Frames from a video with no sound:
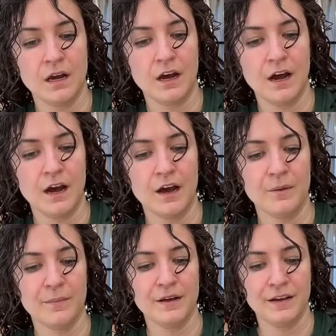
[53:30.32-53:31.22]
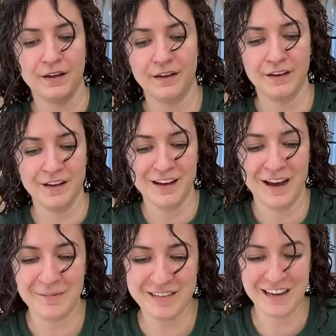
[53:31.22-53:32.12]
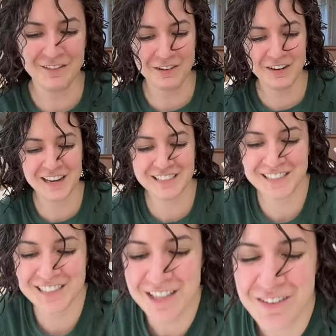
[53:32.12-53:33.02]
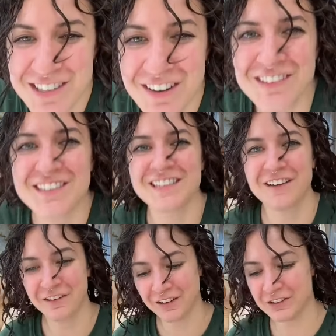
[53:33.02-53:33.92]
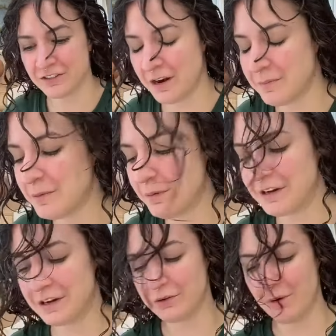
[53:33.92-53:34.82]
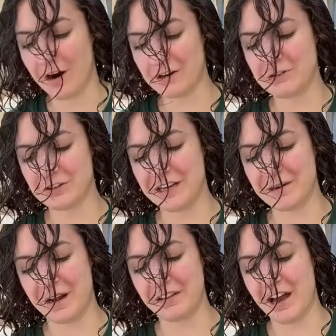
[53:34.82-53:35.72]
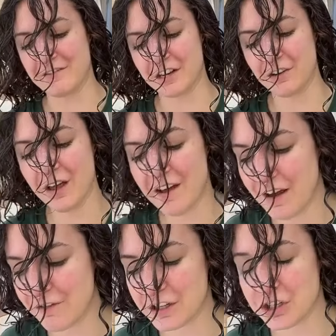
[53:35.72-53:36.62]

I'm excited for you guys to see the results because I feel like there's a lot of people here who aren't usually in my lives. I go live every